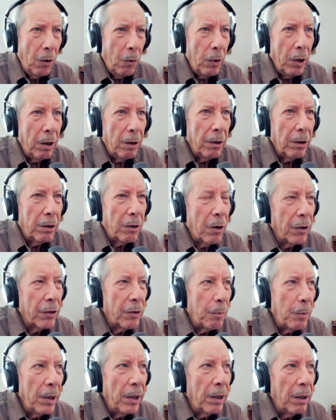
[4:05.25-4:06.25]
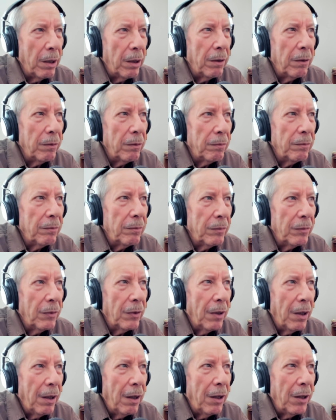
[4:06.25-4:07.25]
Well, of course, being a
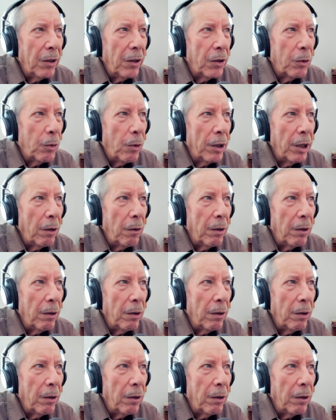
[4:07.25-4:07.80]
20